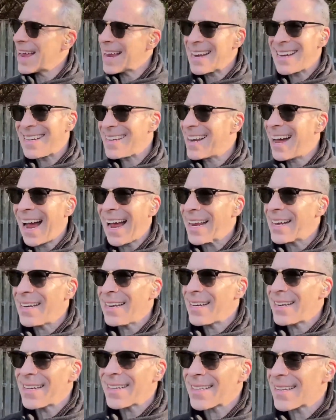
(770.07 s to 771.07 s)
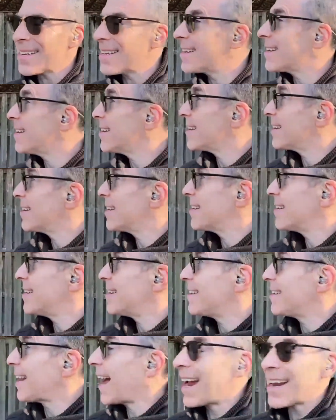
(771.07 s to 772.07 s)
90 to
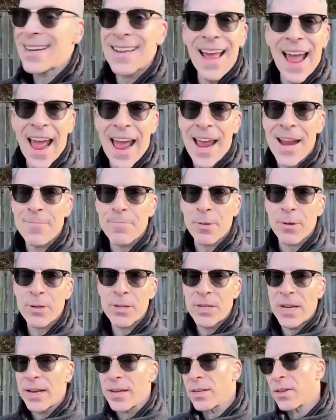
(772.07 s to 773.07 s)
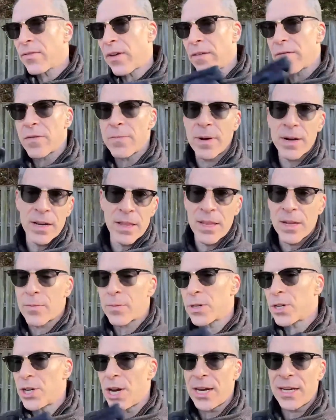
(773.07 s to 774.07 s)
98% of everybody they were
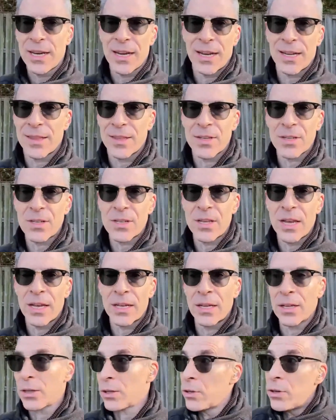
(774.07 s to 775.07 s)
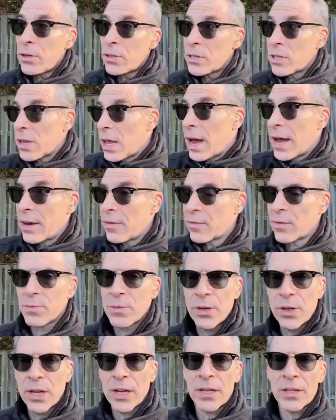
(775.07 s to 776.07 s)
checking in this thing, it looks like, from
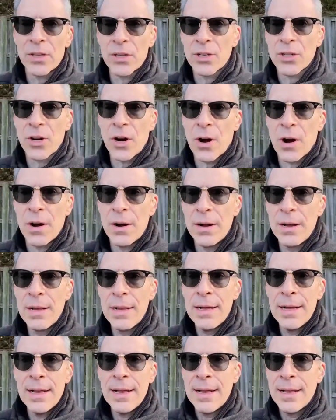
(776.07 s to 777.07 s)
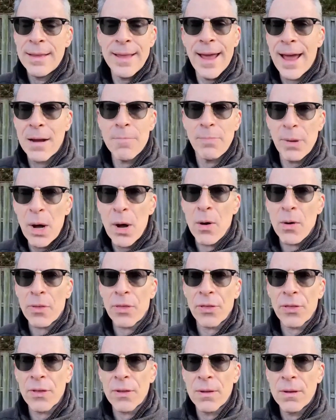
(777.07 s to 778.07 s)
looking at the chart, they had
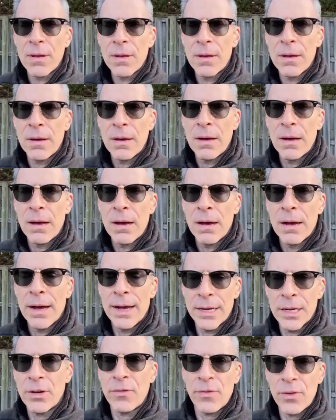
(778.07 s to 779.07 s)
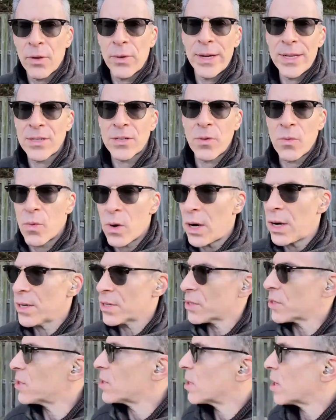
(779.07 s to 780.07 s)
both. And influenza
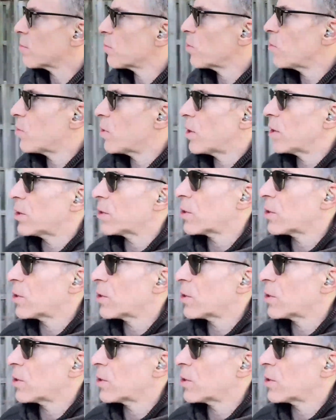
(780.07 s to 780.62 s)
was the number one